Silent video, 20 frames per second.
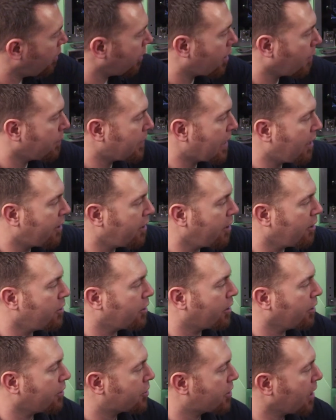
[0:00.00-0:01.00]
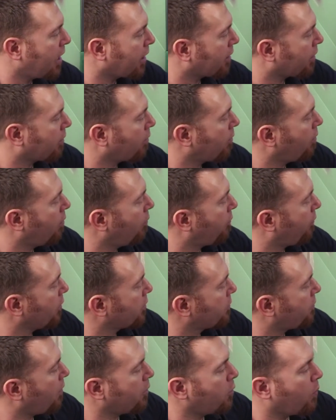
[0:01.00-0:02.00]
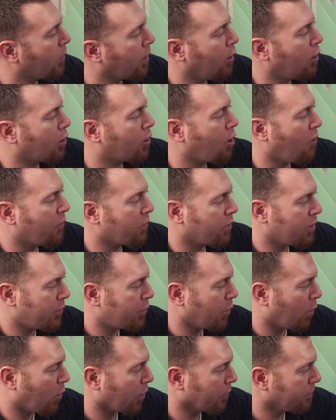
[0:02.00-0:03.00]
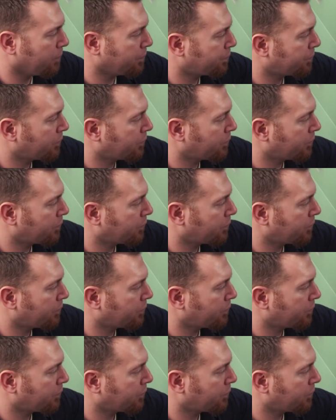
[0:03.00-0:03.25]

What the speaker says: Then you come down here and you're going to check. First of all, you want to look over the door.